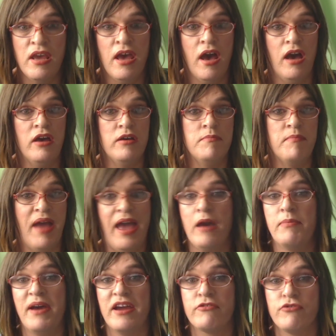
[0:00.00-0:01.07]
How
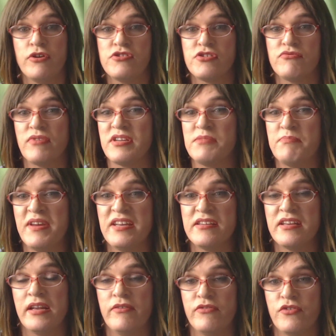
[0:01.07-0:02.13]
about groceries being
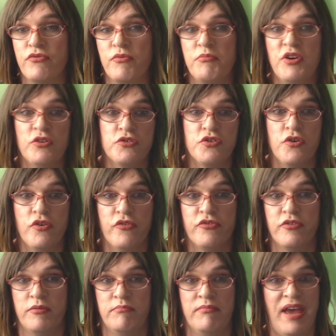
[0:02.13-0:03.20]
delivered from your door from